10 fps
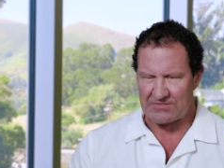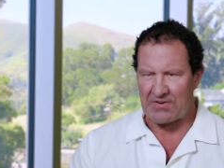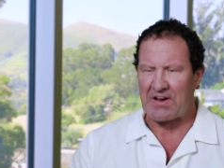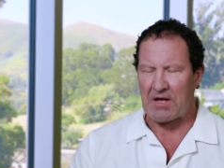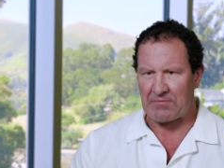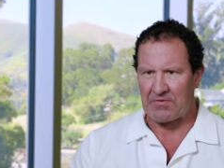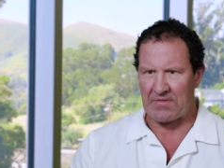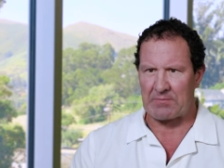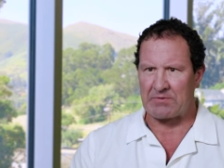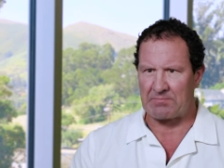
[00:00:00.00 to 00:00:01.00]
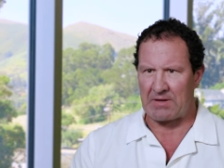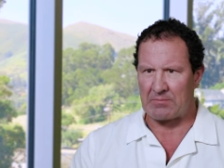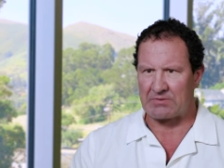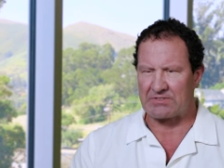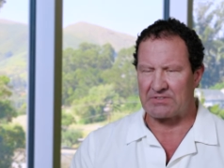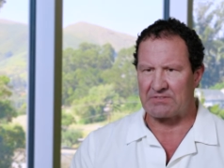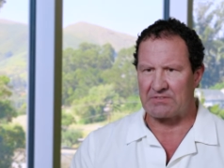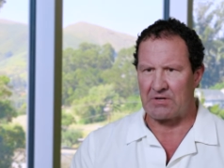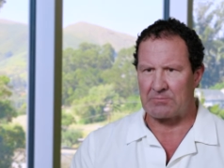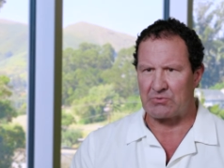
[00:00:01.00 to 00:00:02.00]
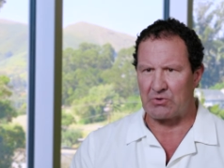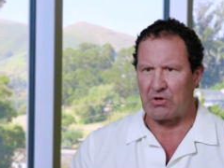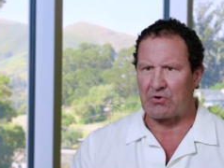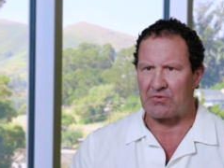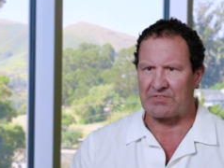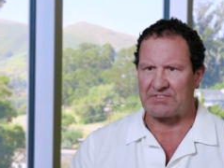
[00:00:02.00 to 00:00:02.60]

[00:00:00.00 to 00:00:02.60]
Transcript: it's very helpful for them to be able to come to a local